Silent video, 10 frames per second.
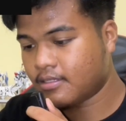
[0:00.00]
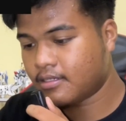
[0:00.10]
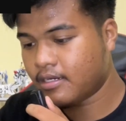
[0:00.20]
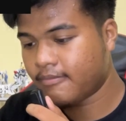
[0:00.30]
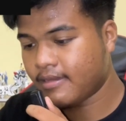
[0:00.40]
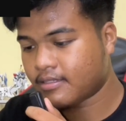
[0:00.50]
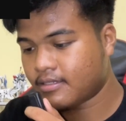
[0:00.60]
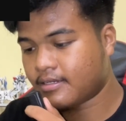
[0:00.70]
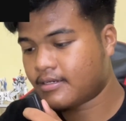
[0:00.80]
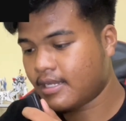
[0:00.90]
hearing
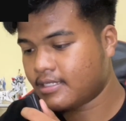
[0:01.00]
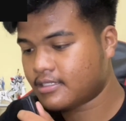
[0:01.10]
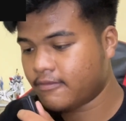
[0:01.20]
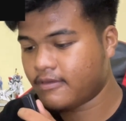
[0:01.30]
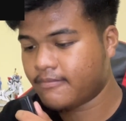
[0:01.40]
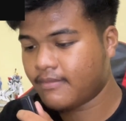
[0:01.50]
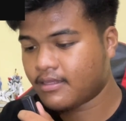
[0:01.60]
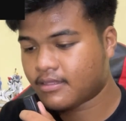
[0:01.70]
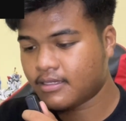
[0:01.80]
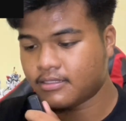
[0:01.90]
metal clashing with
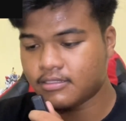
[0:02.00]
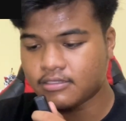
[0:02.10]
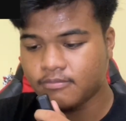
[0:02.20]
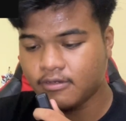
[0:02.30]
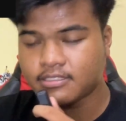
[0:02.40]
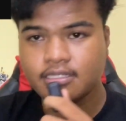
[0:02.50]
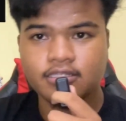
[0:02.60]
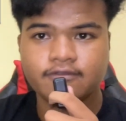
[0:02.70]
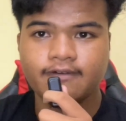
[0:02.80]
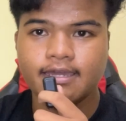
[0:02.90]
metal is just more
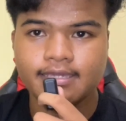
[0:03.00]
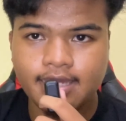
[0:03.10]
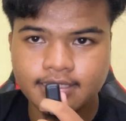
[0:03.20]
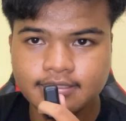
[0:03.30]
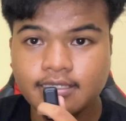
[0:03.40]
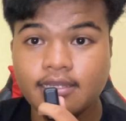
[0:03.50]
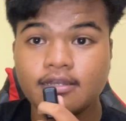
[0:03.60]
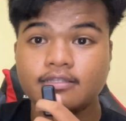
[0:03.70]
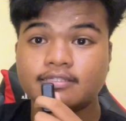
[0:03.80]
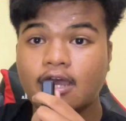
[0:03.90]
satisfying. Yes,
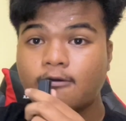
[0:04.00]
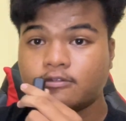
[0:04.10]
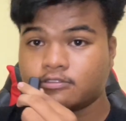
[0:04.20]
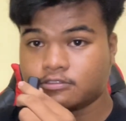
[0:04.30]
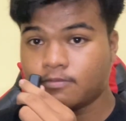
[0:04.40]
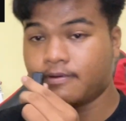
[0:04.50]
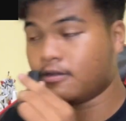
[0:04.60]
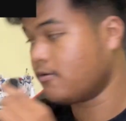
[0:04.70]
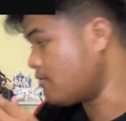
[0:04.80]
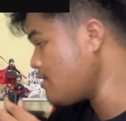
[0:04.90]
they'll sound super
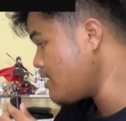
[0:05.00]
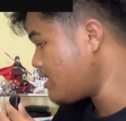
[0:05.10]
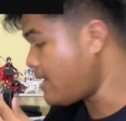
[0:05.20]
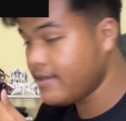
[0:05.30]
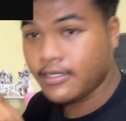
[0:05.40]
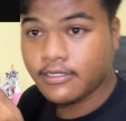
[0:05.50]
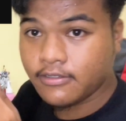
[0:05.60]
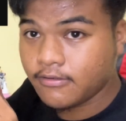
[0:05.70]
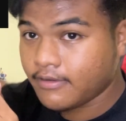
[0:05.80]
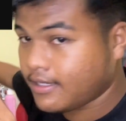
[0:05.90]
cool. Let me
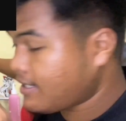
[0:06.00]
do an